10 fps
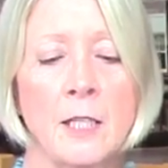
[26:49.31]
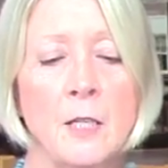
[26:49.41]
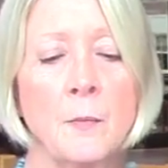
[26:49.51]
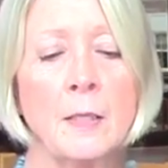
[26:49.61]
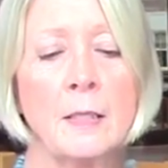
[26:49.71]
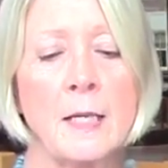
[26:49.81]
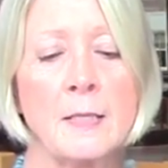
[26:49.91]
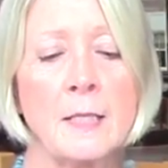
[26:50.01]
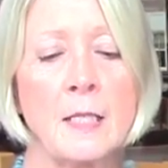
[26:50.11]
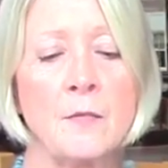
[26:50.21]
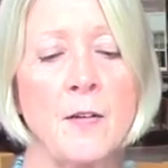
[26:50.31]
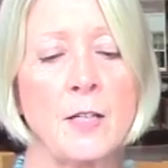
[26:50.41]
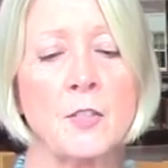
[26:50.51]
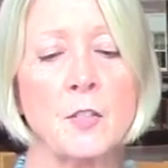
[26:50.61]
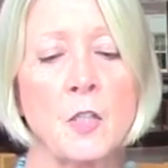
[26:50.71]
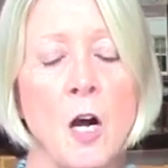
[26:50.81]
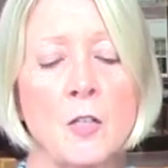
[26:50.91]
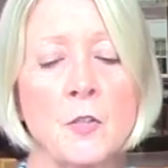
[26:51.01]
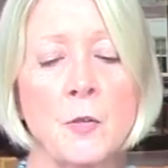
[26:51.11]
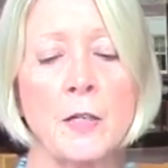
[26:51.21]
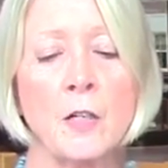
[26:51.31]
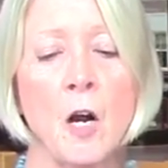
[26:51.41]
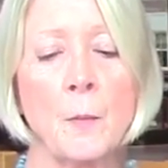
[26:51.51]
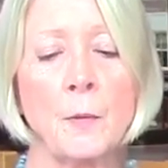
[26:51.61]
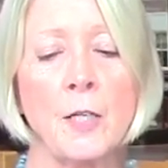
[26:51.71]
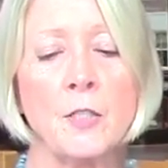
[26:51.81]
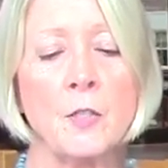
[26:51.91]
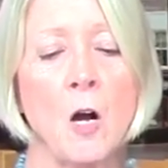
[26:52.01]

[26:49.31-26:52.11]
He realized that infections caught during an operation